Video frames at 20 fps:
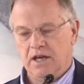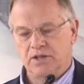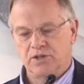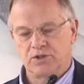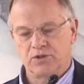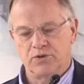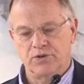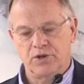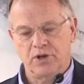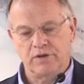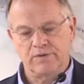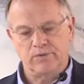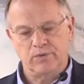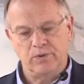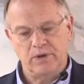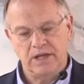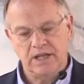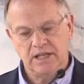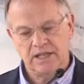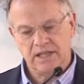And so
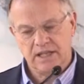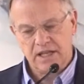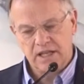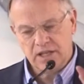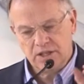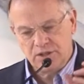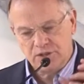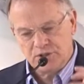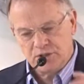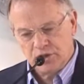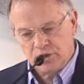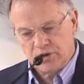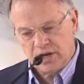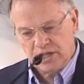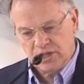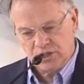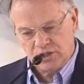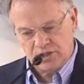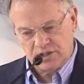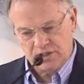therefore we need the
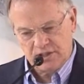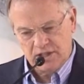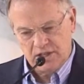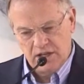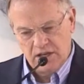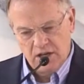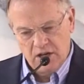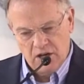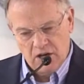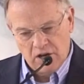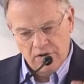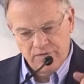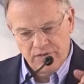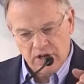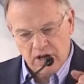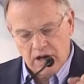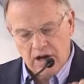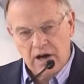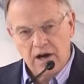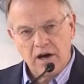integration of
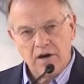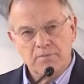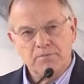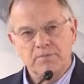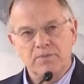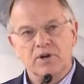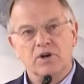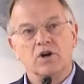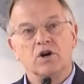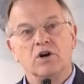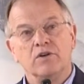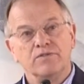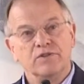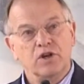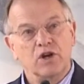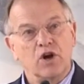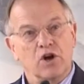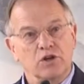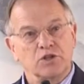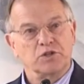the hub
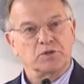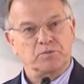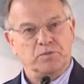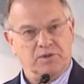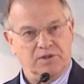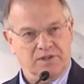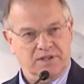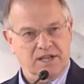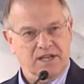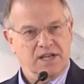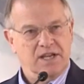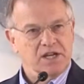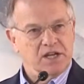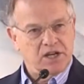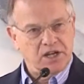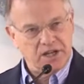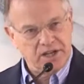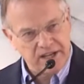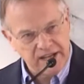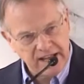of the gospel,
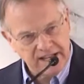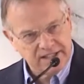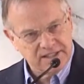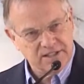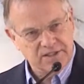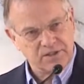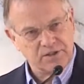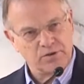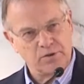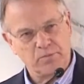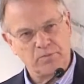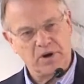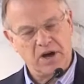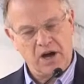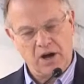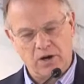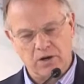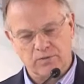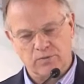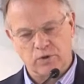connected to the
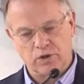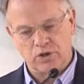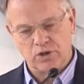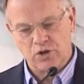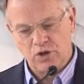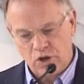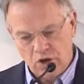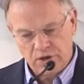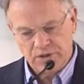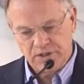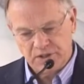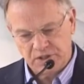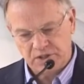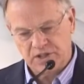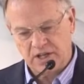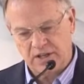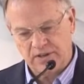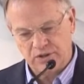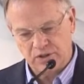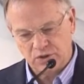power of what God has
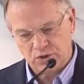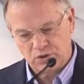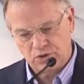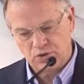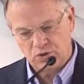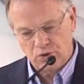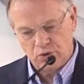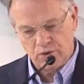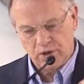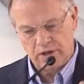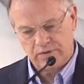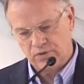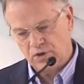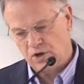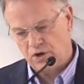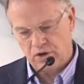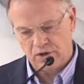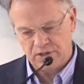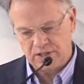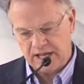done, the story of
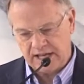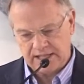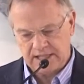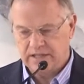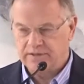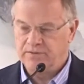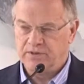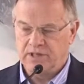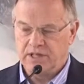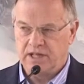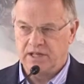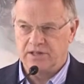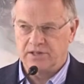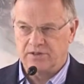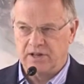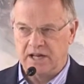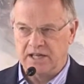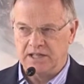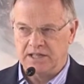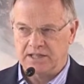God's activity in
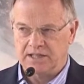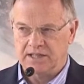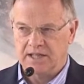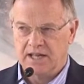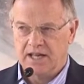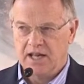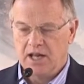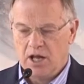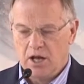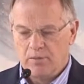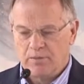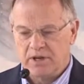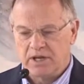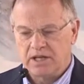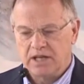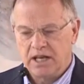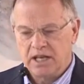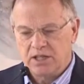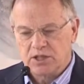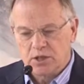Christ but
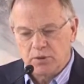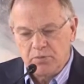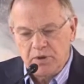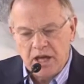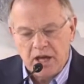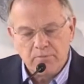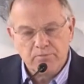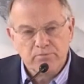it needs to be